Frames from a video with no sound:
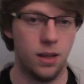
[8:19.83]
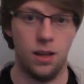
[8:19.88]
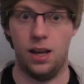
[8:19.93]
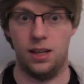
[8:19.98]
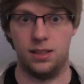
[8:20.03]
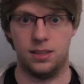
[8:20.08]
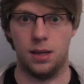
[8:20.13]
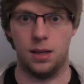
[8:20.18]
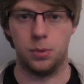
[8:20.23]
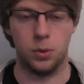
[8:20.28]

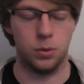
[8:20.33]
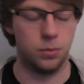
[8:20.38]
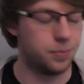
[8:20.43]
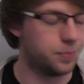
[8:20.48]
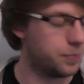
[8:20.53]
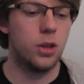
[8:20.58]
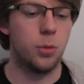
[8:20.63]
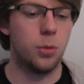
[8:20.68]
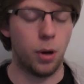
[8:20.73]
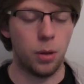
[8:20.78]
Example.
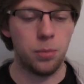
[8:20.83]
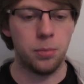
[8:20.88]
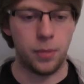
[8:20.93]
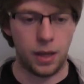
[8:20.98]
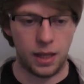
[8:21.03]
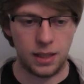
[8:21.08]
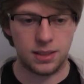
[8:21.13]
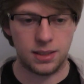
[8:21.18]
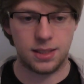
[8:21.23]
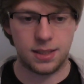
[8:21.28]
The problem
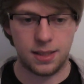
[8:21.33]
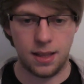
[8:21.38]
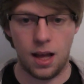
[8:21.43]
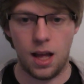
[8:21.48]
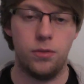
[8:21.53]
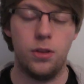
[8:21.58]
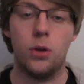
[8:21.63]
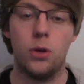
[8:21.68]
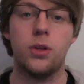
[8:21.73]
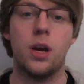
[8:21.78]
is
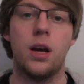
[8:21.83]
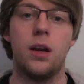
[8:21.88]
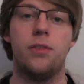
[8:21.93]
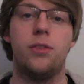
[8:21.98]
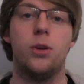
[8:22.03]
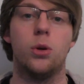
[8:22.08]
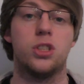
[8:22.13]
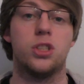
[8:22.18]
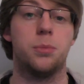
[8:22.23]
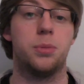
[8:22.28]
that no doubt if
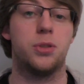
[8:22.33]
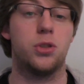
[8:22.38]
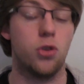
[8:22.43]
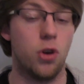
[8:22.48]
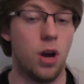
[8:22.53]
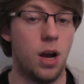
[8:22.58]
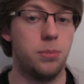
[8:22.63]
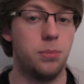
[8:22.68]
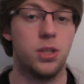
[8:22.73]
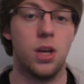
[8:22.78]
you're
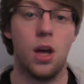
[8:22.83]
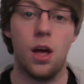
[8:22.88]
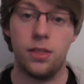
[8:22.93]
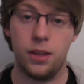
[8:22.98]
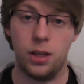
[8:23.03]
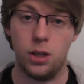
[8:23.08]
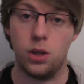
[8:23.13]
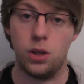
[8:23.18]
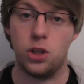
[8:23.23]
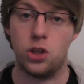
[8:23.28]
subscribed to
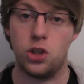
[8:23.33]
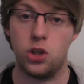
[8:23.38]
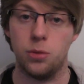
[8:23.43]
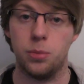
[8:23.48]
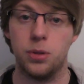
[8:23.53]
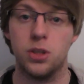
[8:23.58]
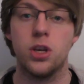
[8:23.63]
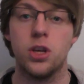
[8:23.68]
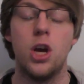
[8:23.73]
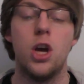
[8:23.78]
other Yu-Gi
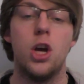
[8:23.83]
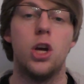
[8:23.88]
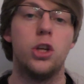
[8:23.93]
tubers,